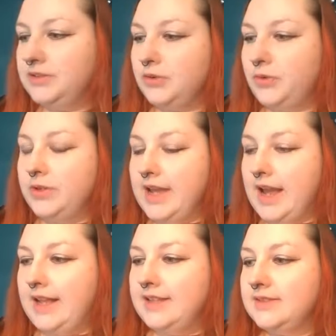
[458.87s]
you're going to
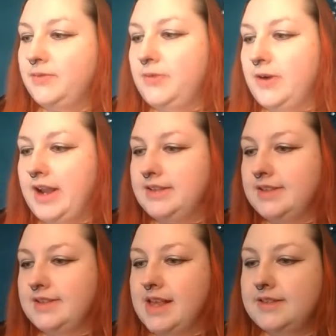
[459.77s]
ask for his
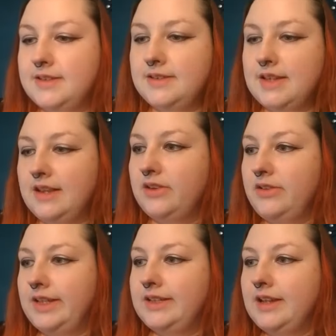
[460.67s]
assistance in
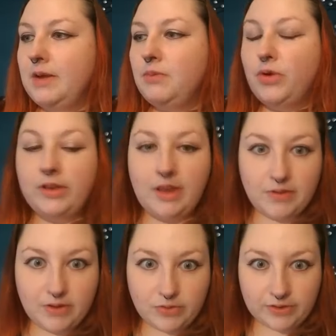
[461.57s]
creating a more
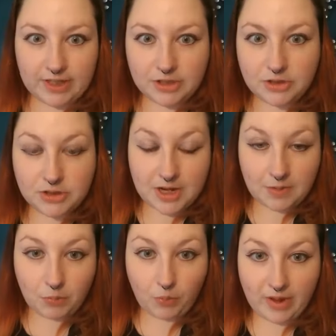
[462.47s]
loving relationship
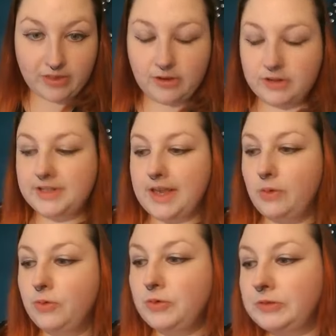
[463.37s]
with
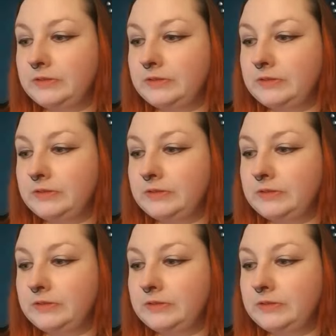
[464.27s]
yourself.